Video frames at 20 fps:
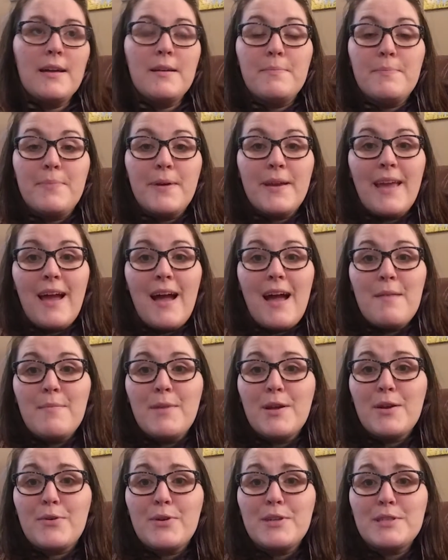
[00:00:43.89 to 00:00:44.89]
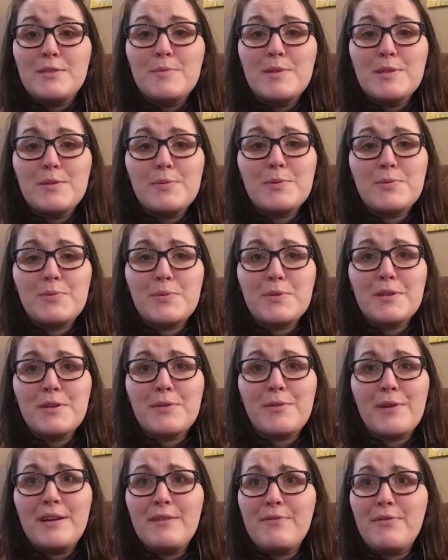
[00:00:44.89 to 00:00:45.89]
yeah, I mean, Christmas was really
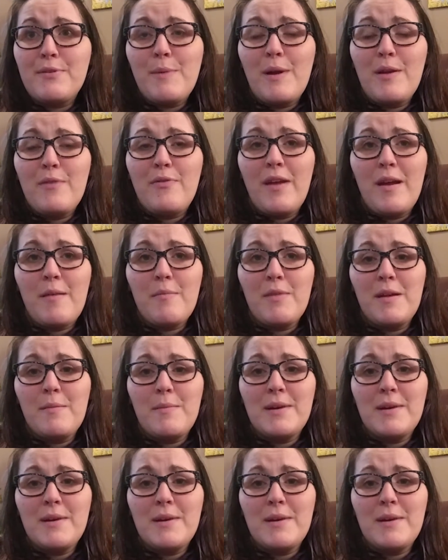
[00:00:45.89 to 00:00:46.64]
great for my family.